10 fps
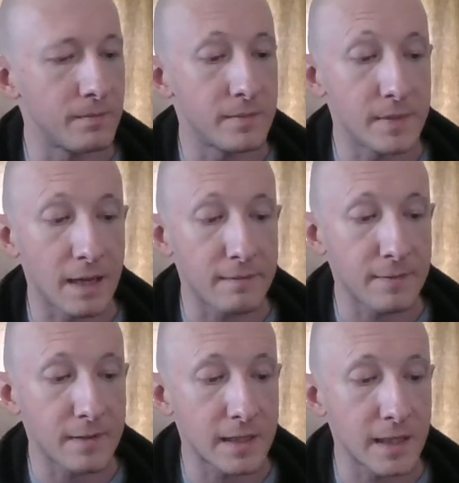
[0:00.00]
"Never
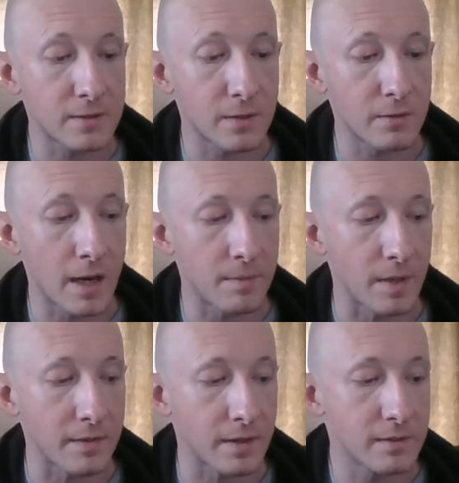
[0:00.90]
forget your
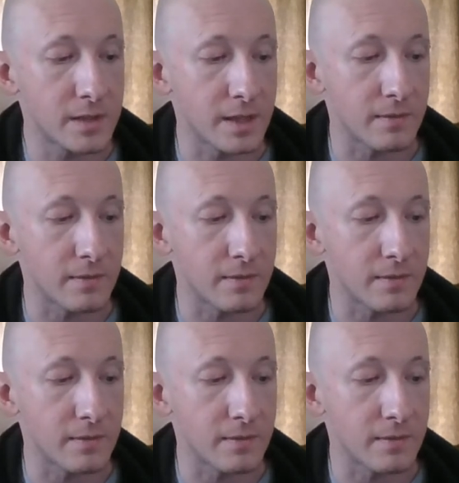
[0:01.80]
grandmother," she